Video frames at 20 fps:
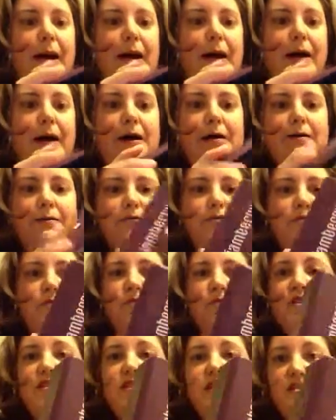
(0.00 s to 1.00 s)
um,
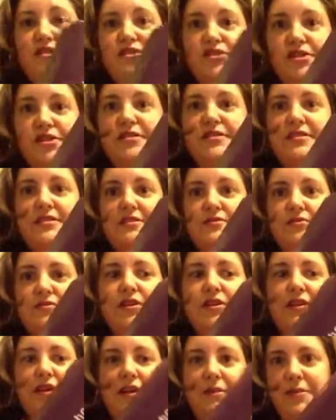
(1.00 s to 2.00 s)
which is just
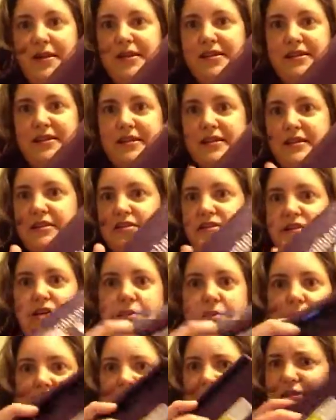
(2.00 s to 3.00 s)
really amazing because you
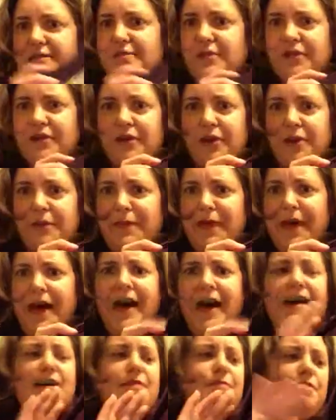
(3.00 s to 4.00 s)
can put it in a small little
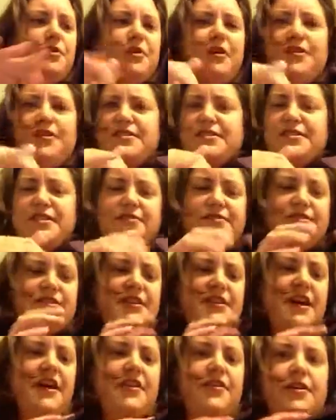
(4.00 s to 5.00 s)
bag, put all the stuff
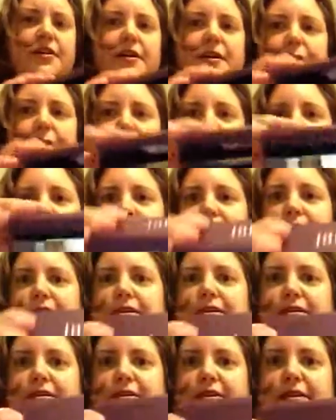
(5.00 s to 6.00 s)
together. So
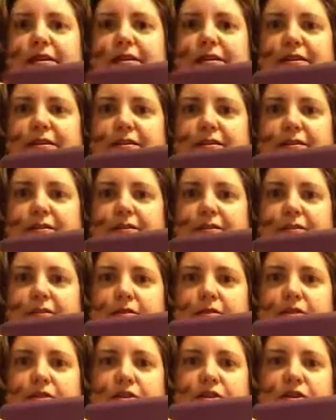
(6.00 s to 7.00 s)
here is
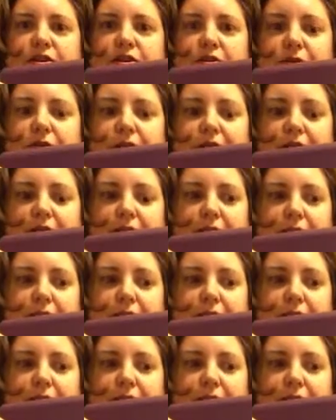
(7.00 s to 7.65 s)
the curing